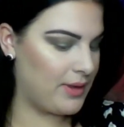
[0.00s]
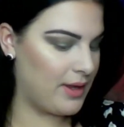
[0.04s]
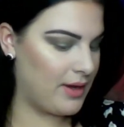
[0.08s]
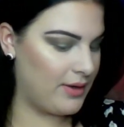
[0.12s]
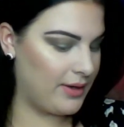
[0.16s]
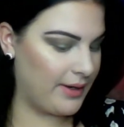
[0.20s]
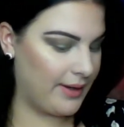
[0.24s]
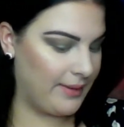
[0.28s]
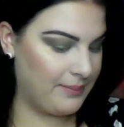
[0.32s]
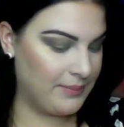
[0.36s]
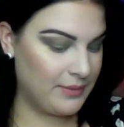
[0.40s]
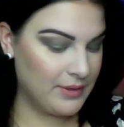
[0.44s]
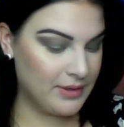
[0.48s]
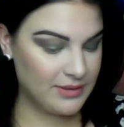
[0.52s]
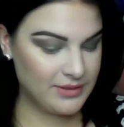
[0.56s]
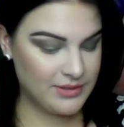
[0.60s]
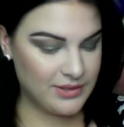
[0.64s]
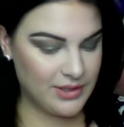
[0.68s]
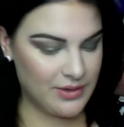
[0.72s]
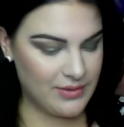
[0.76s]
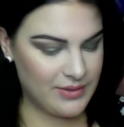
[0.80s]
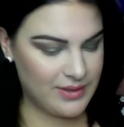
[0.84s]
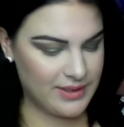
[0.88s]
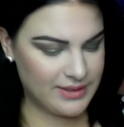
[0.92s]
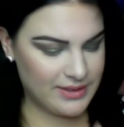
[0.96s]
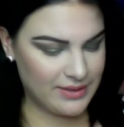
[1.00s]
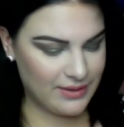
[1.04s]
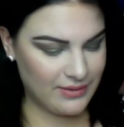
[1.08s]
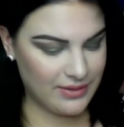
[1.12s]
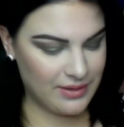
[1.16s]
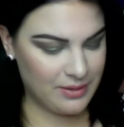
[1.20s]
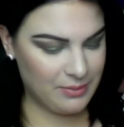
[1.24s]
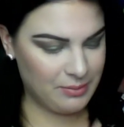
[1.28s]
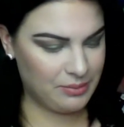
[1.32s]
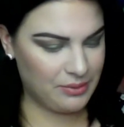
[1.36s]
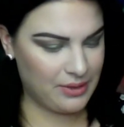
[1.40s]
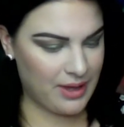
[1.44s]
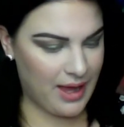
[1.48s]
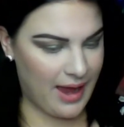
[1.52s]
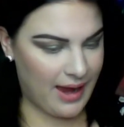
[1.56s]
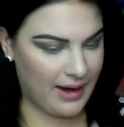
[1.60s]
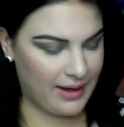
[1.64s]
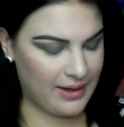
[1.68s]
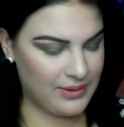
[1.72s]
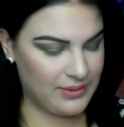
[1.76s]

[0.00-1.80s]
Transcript: okay, so these are the black